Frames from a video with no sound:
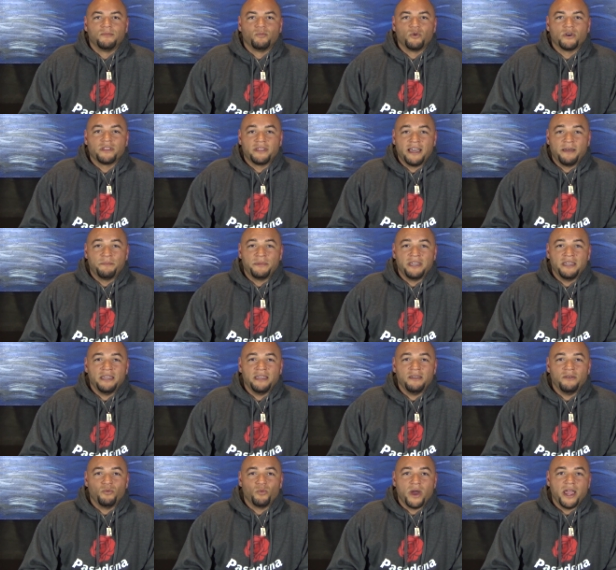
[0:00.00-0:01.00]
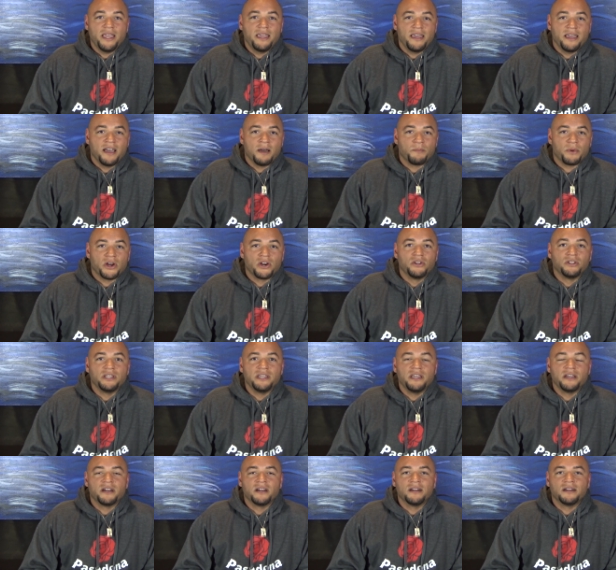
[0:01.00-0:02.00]
whether that be waking up
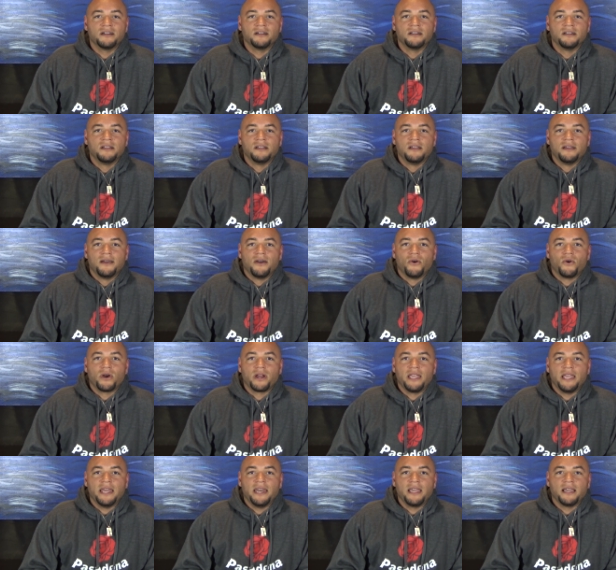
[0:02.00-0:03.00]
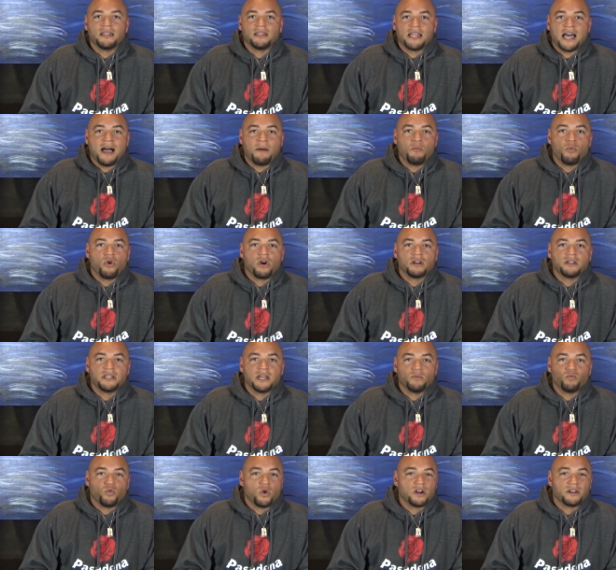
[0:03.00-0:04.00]
earlier or getting a lot more
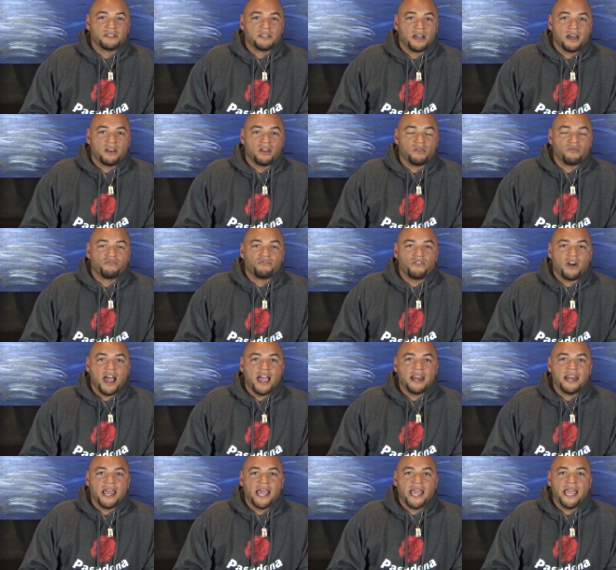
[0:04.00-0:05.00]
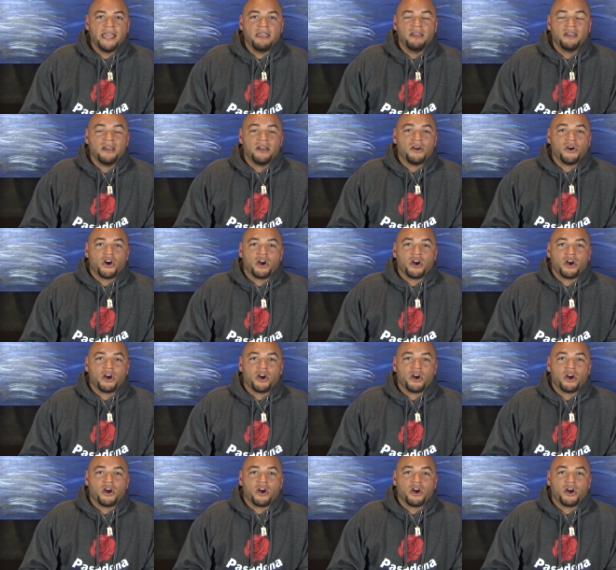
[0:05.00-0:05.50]
work done on Friday,